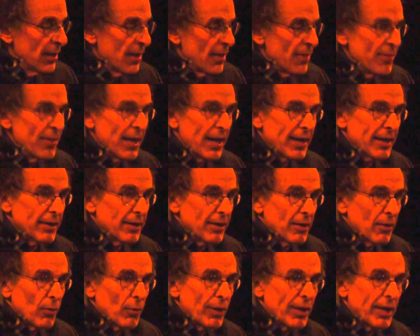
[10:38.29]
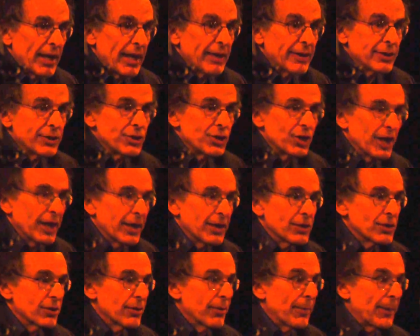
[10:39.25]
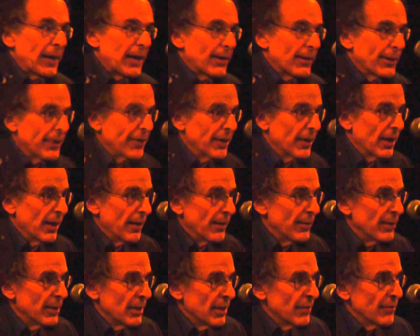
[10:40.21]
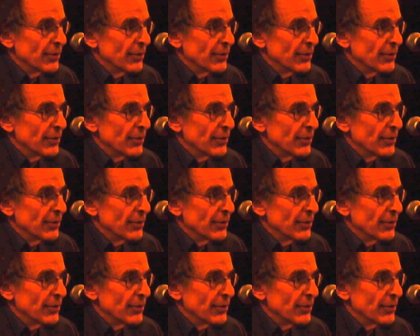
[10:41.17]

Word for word: that we had to change the paradigm.